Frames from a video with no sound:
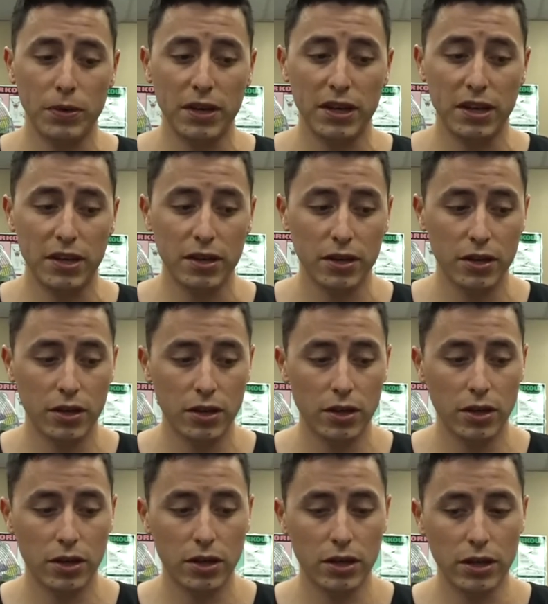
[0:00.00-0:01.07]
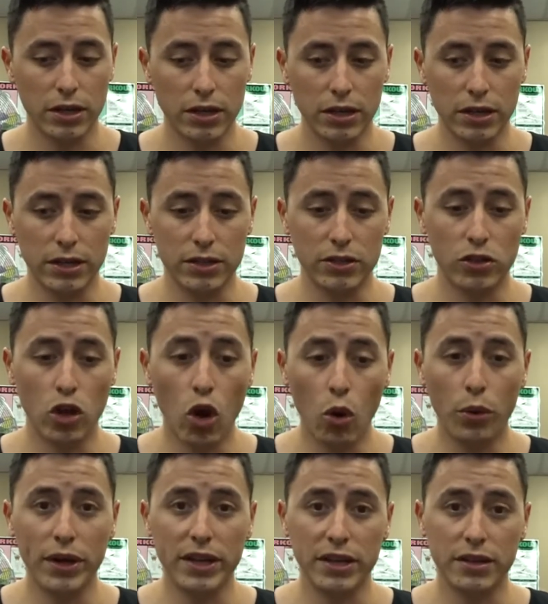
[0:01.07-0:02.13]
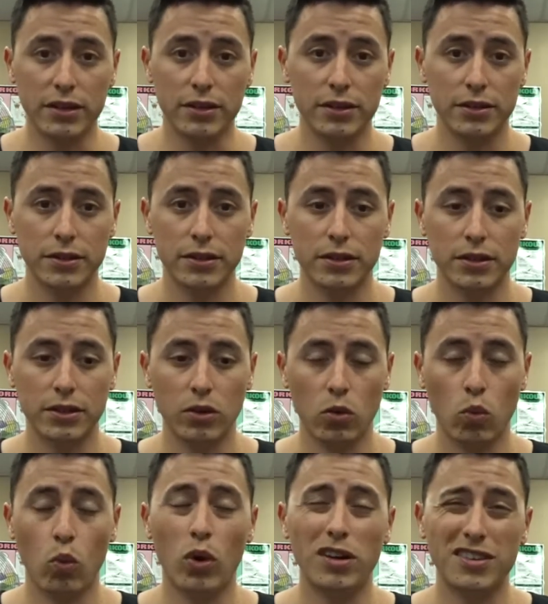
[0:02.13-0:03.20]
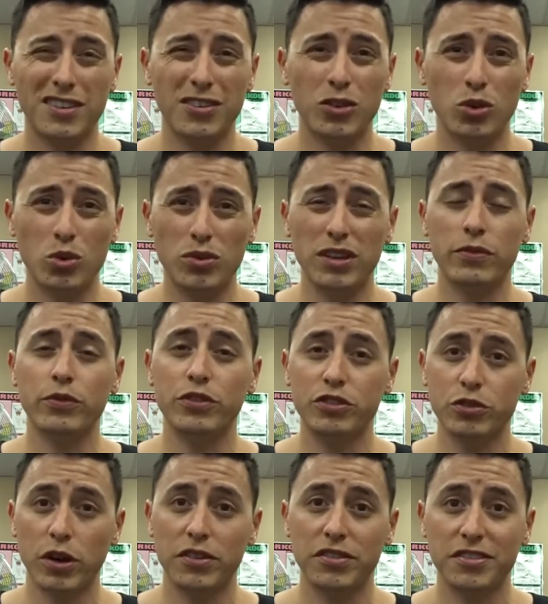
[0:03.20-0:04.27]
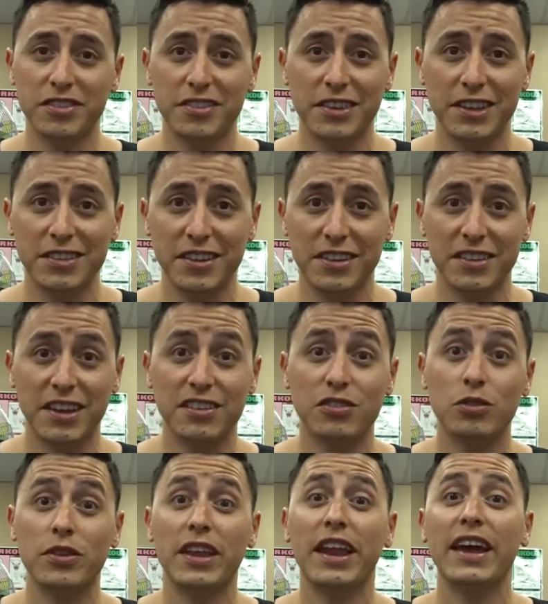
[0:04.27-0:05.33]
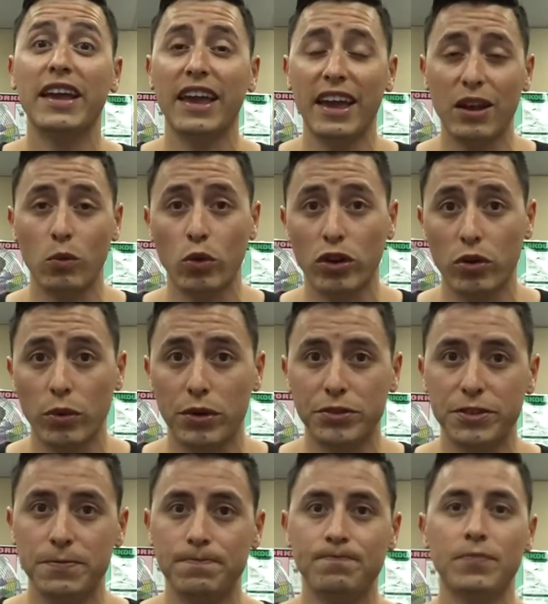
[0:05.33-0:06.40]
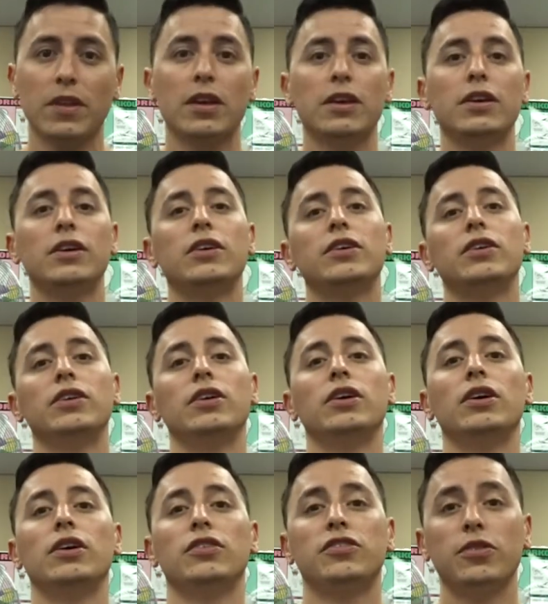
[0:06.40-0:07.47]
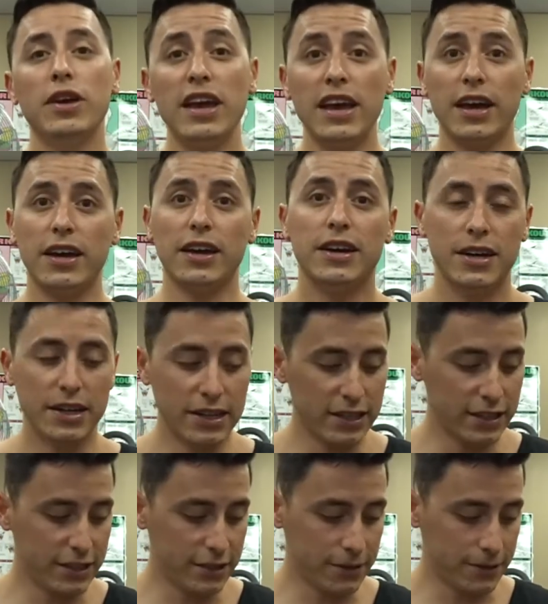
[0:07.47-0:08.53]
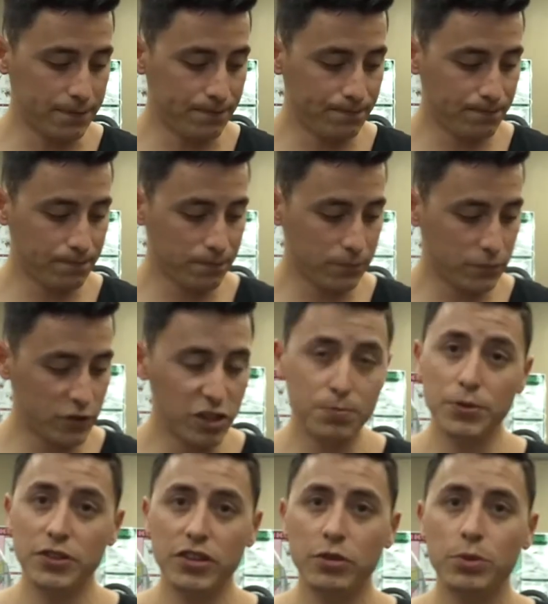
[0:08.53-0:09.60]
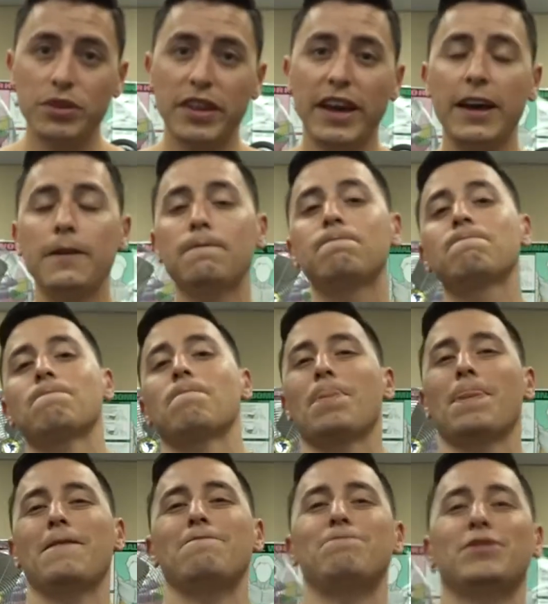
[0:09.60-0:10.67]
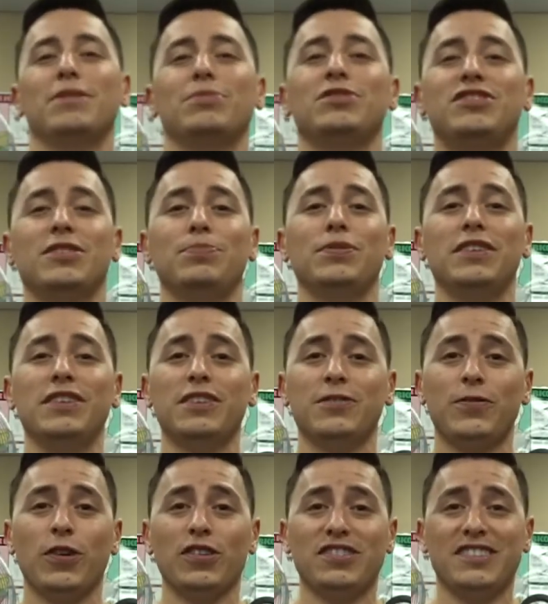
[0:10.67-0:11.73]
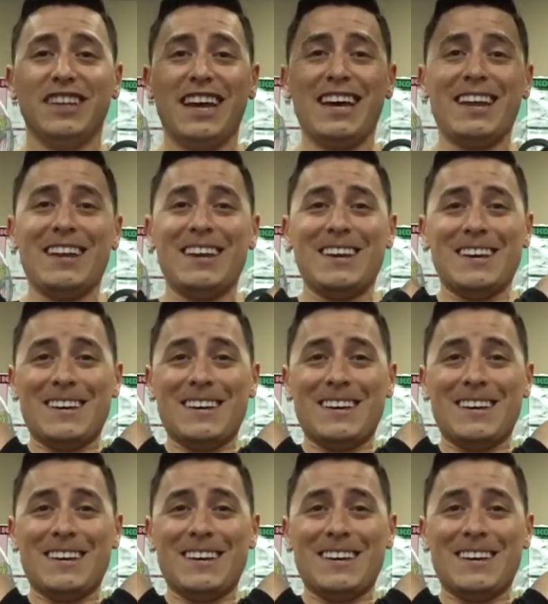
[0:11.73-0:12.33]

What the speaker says: me knowing what to do, different stretches and things like that, so that I can work around it. So yeah, just been dealing with that, but I'm gonna jump into this first set.